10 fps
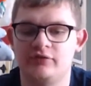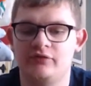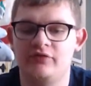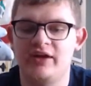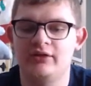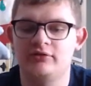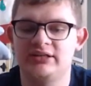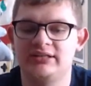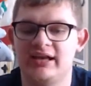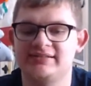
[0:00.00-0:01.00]
fairly
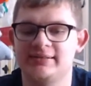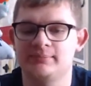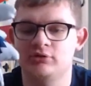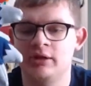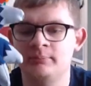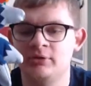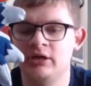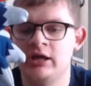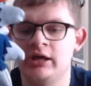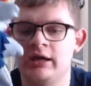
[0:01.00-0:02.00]
nice and plump,
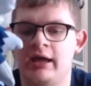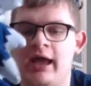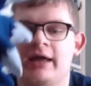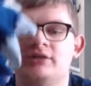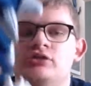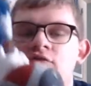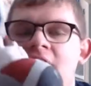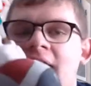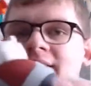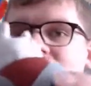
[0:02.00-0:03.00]
and you've got